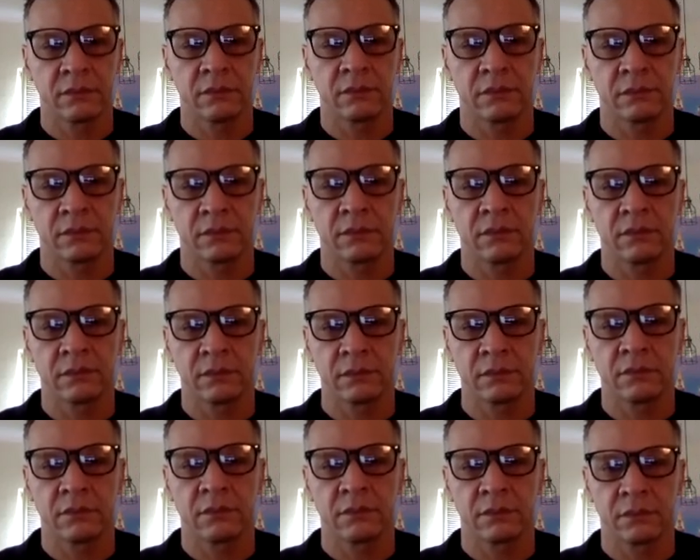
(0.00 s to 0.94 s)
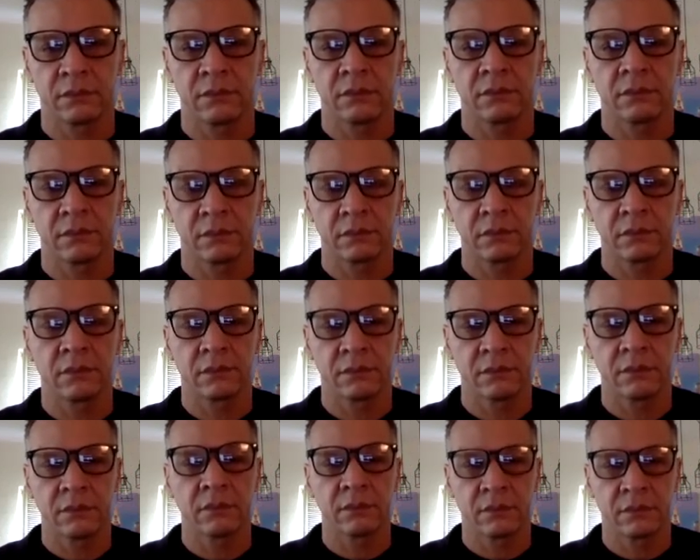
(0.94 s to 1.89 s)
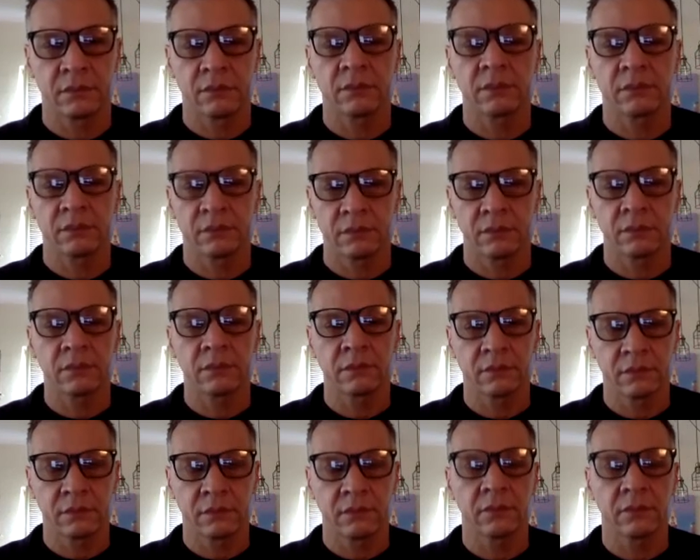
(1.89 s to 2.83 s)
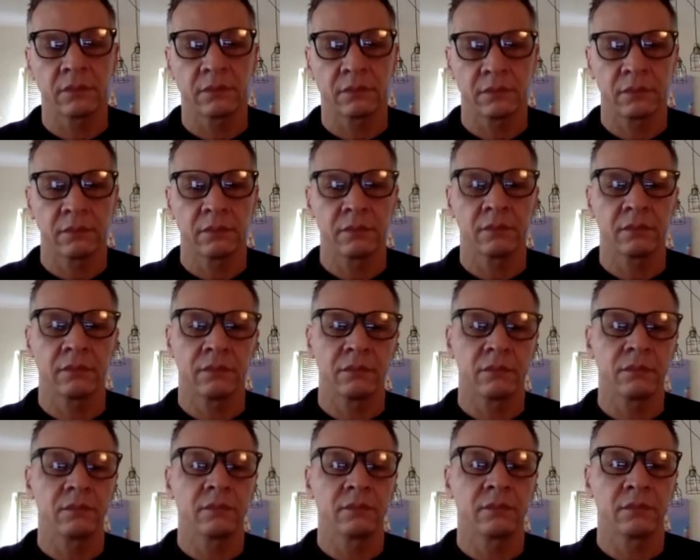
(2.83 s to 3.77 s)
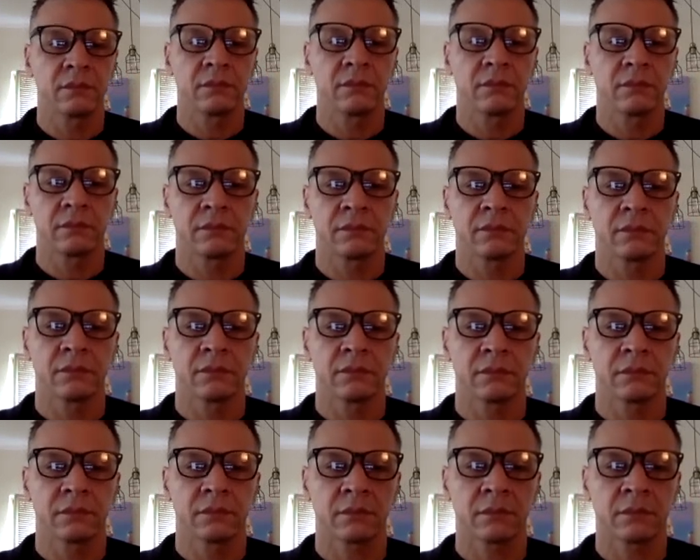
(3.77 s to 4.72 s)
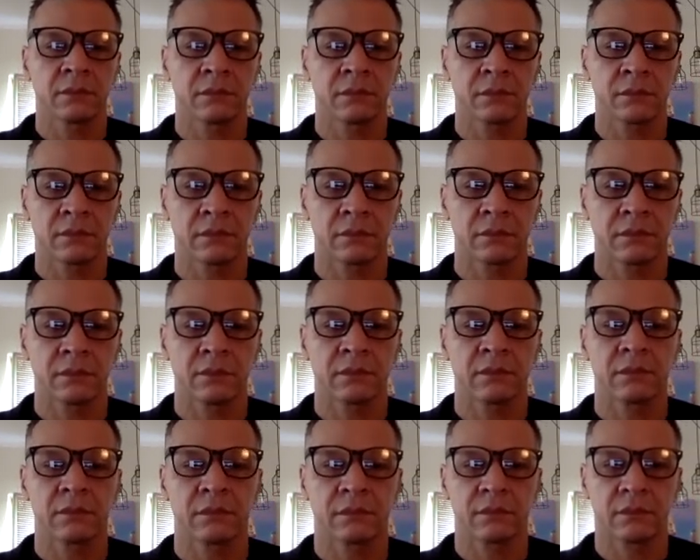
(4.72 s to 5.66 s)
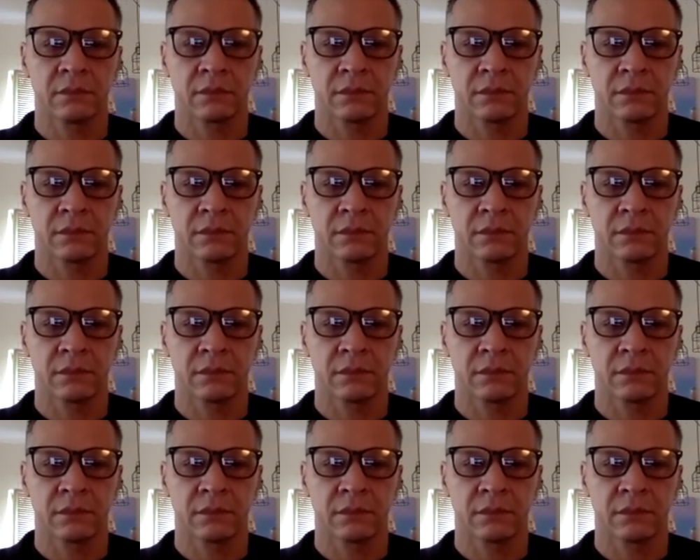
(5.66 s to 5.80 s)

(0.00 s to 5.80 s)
(not speaking)